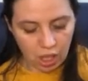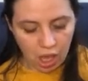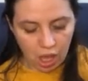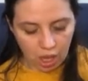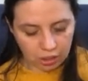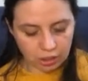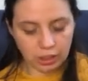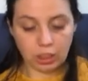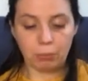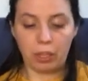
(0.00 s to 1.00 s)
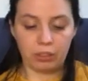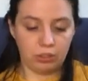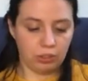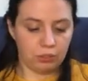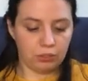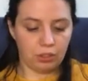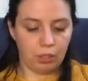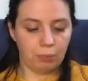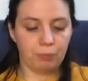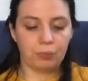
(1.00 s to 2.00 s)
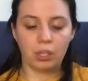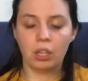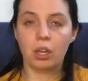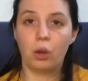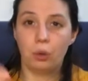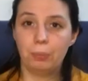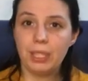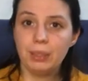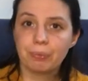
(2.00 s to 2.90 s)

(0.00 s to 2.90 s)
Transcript: hot stitch markers from Obi.